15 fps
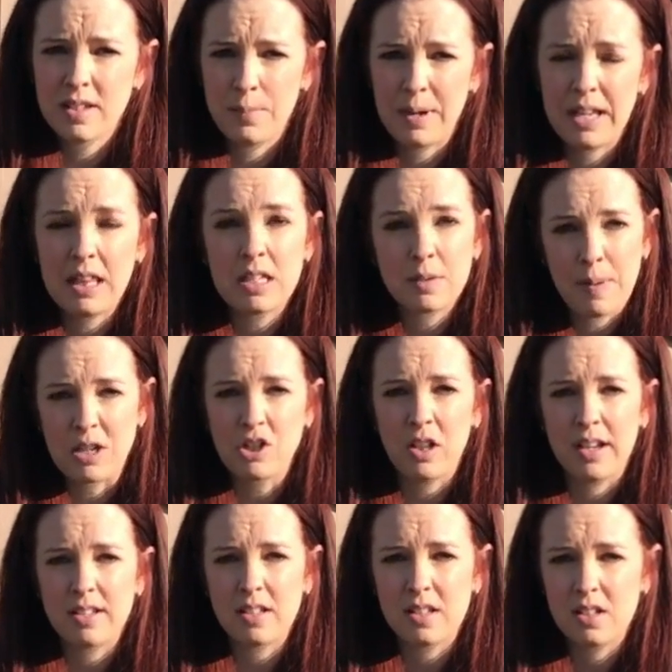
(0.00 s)
somebody that
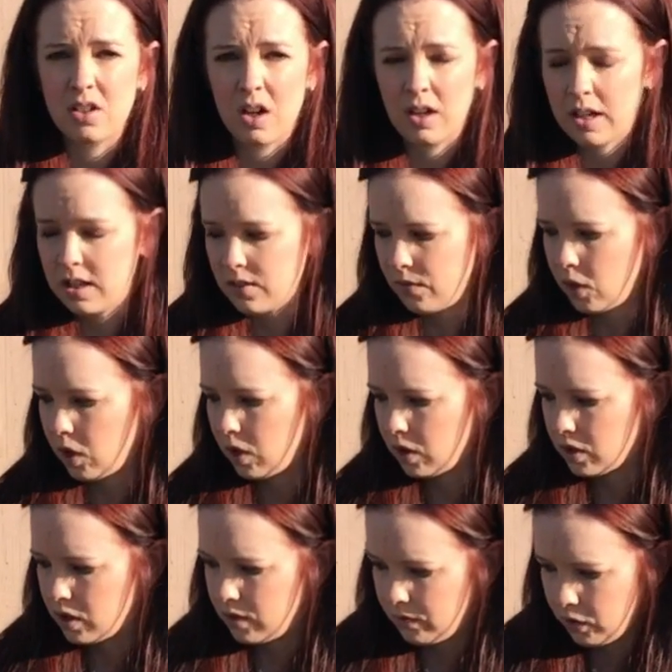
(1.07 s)
specializes in donkeys for
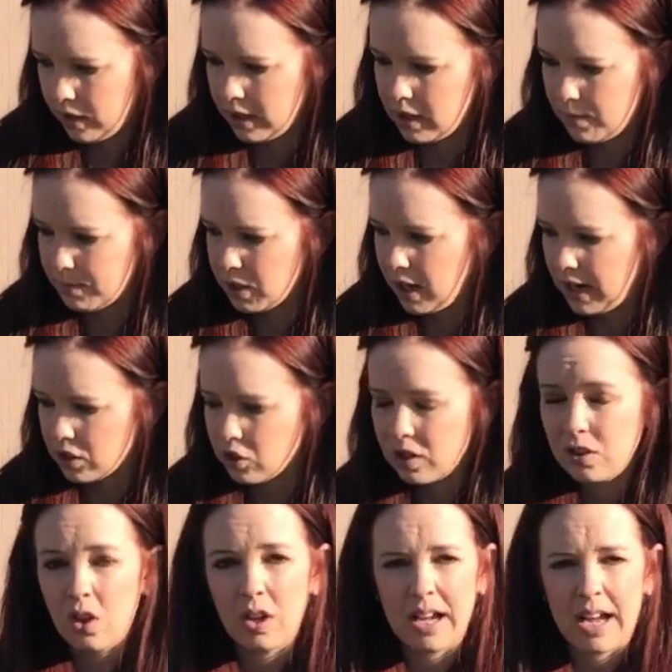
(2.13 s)
her for the him to
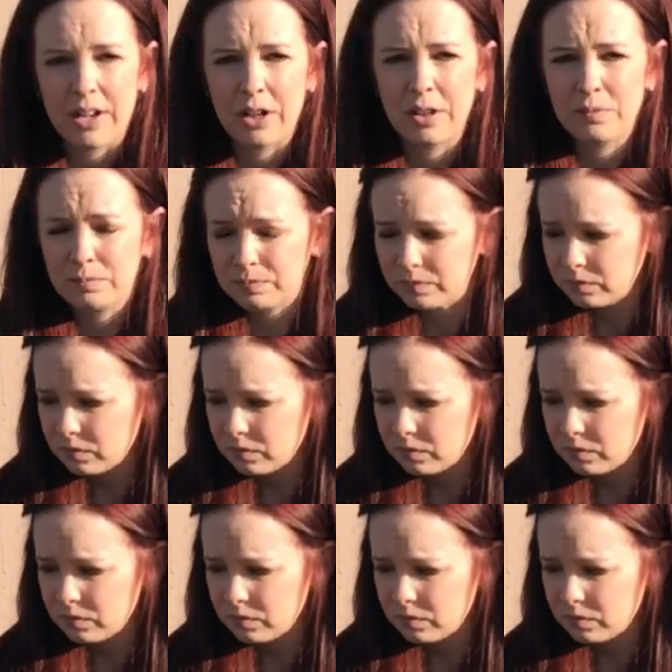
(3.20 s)
actually look at her